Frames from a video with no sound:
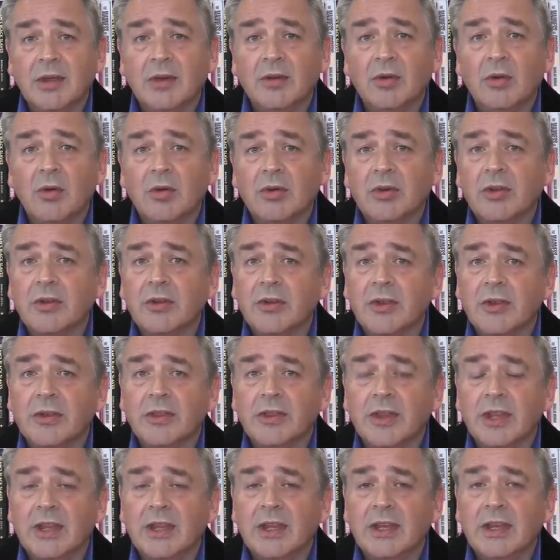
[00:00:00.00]
in order
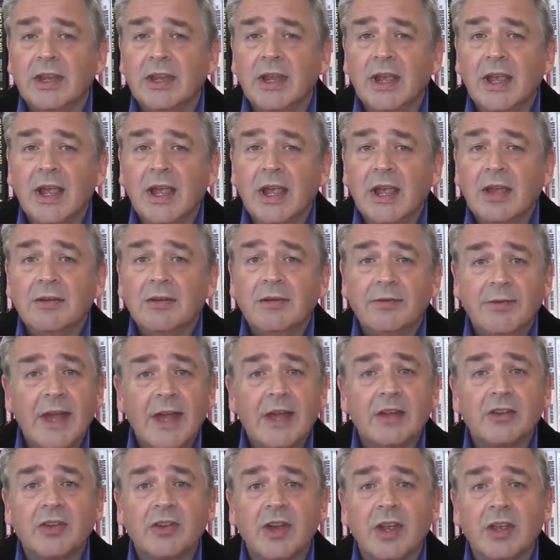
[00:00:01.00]
that the
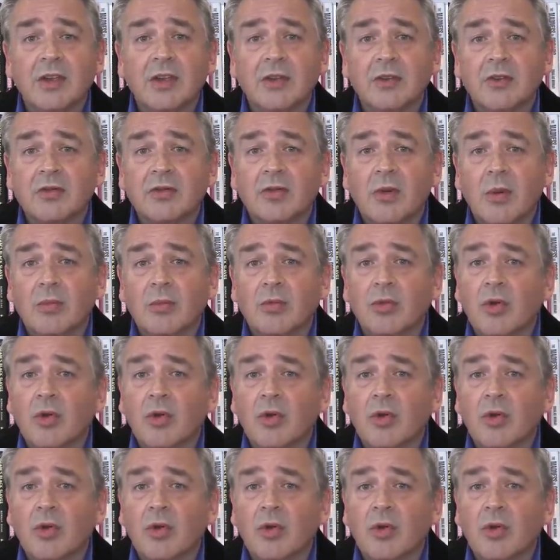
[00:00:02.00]
fact checkers from